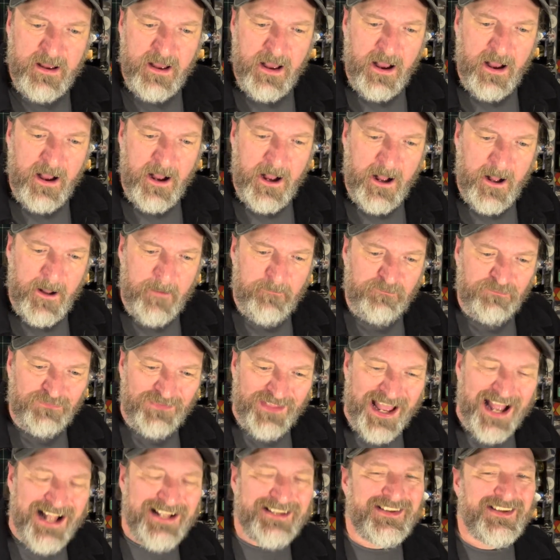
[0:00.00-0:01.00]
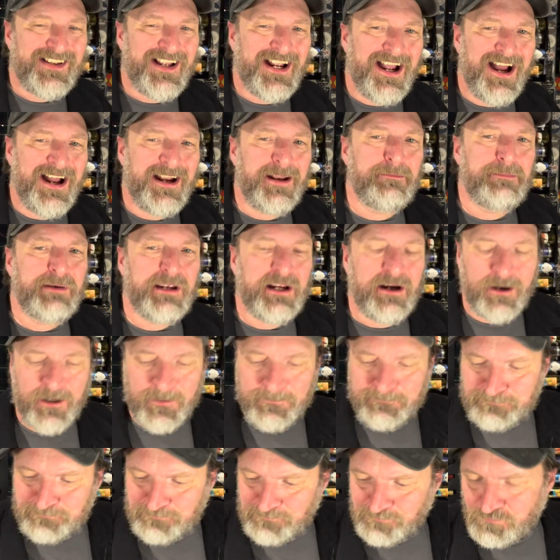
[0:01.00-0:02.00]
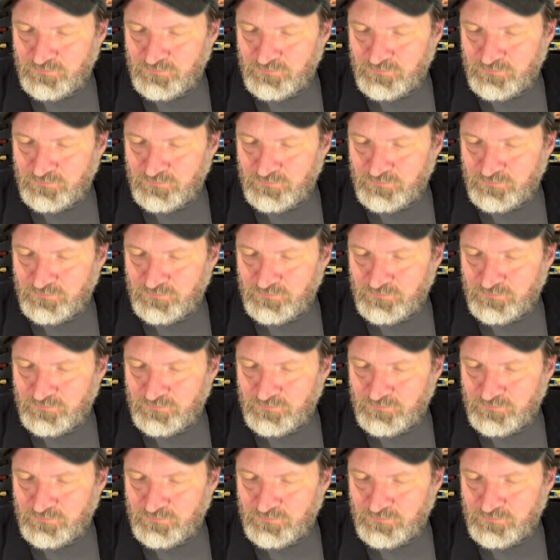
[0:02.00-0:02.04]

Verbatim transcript: That's the kind of beer